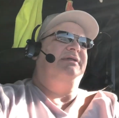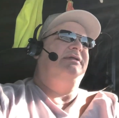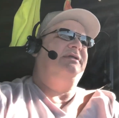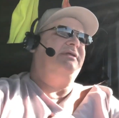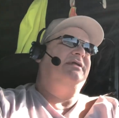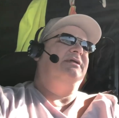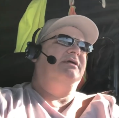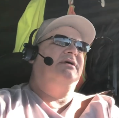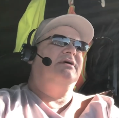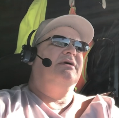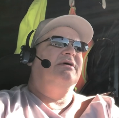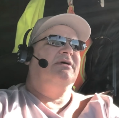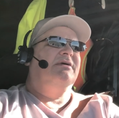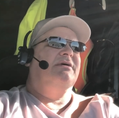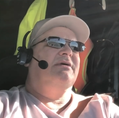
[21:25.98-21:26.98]

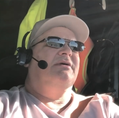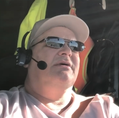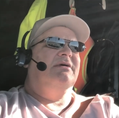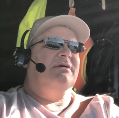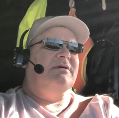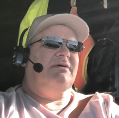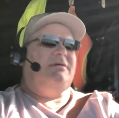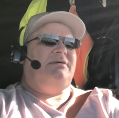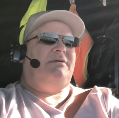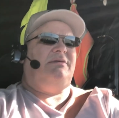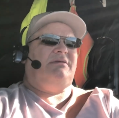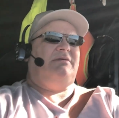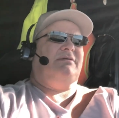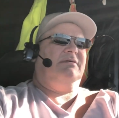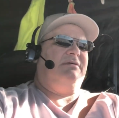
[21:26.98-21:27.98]

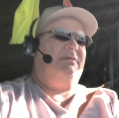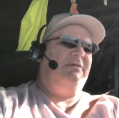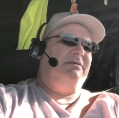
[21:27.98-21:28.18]
(no one is talking)